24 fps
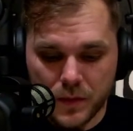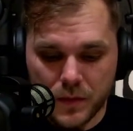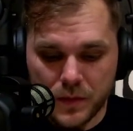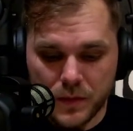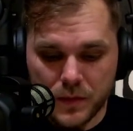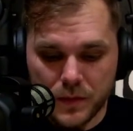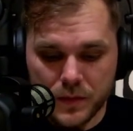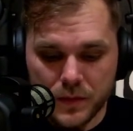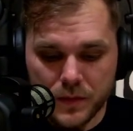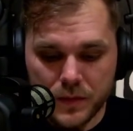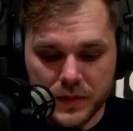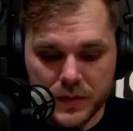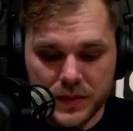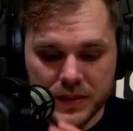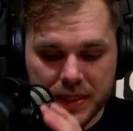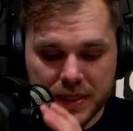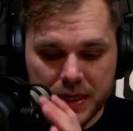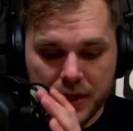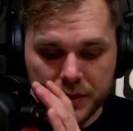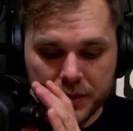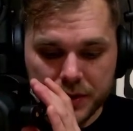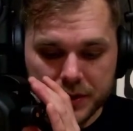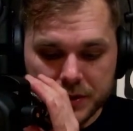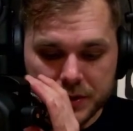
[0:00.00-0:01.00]

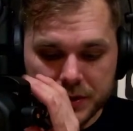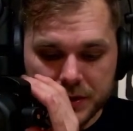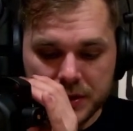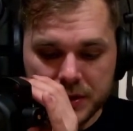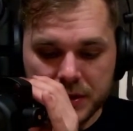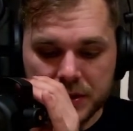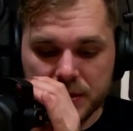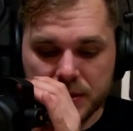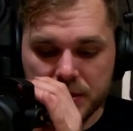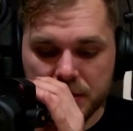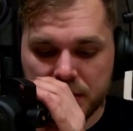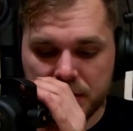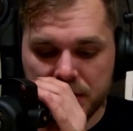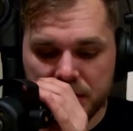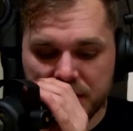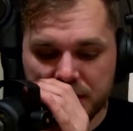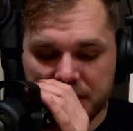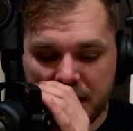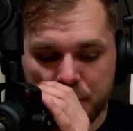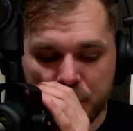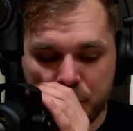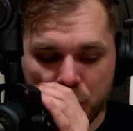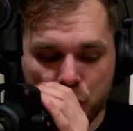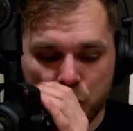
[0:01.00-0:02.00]
Zalgas
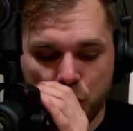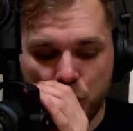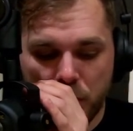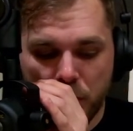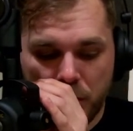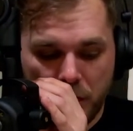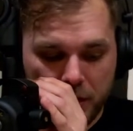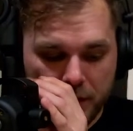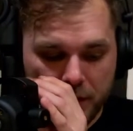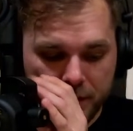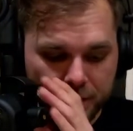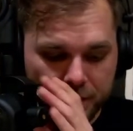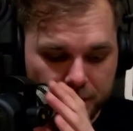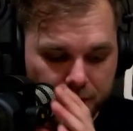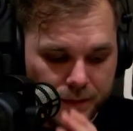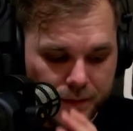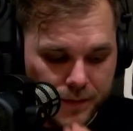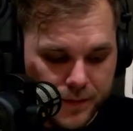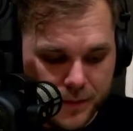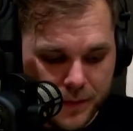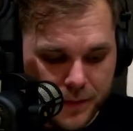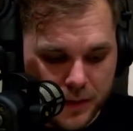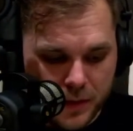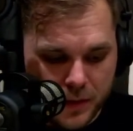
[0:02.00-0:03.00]
Zamagulov.
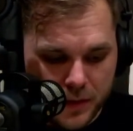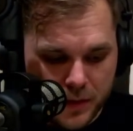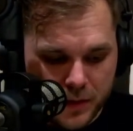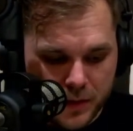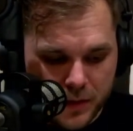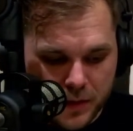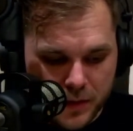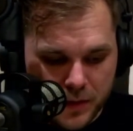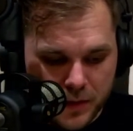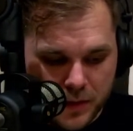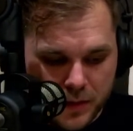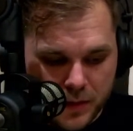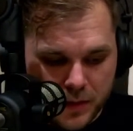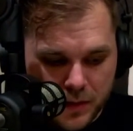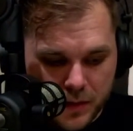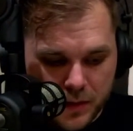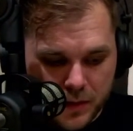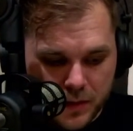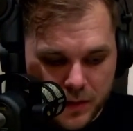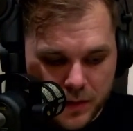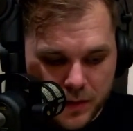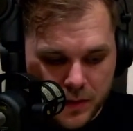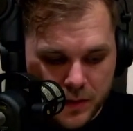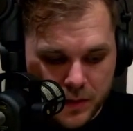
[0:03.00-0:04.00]

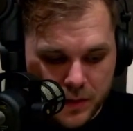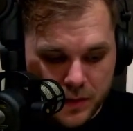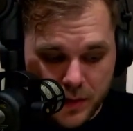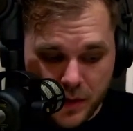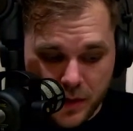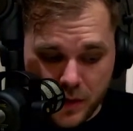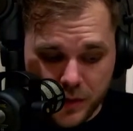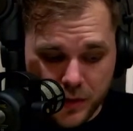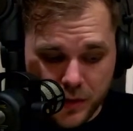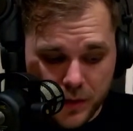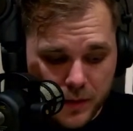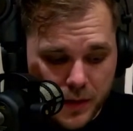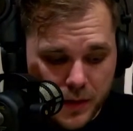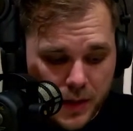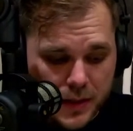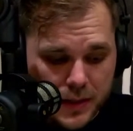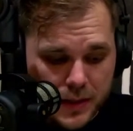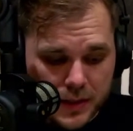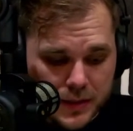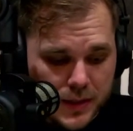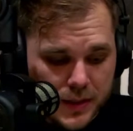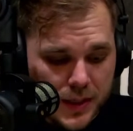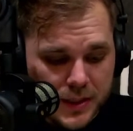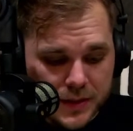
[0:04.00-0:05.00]
No, you're right. His
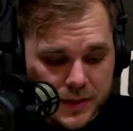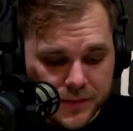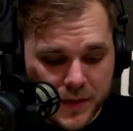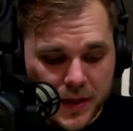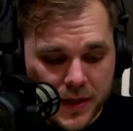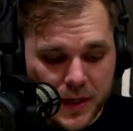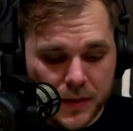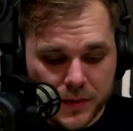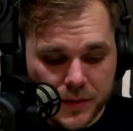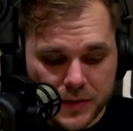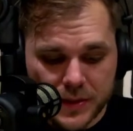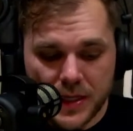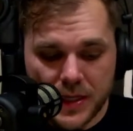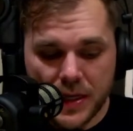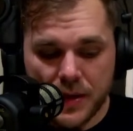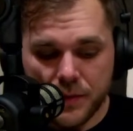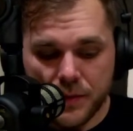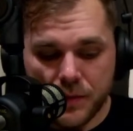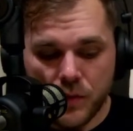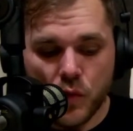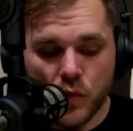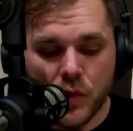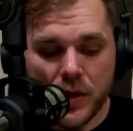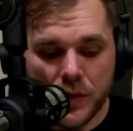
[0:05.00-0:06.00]
last fight was that
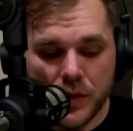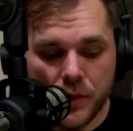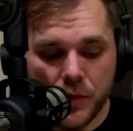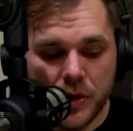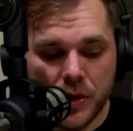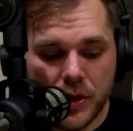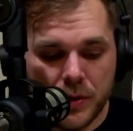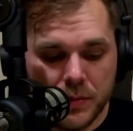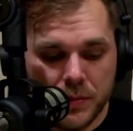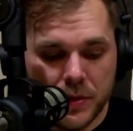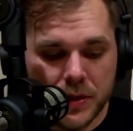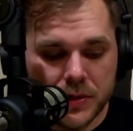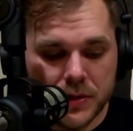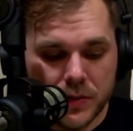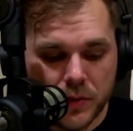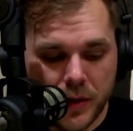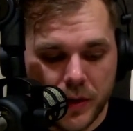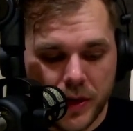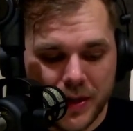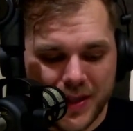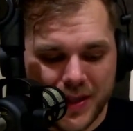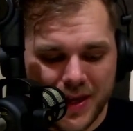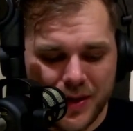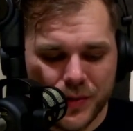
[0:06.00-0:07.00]
win where he missed weight.
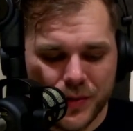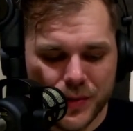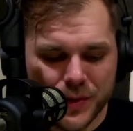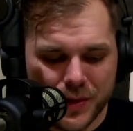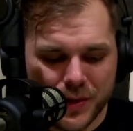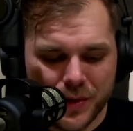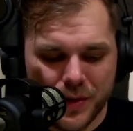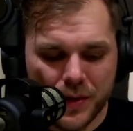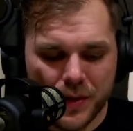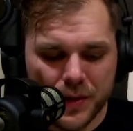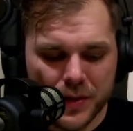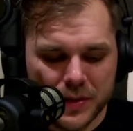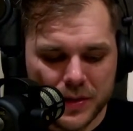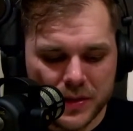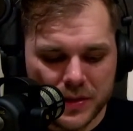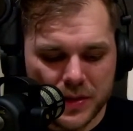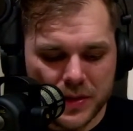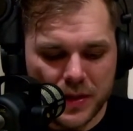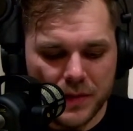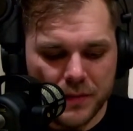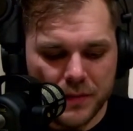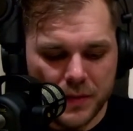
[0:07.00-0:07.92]
That was August 7th.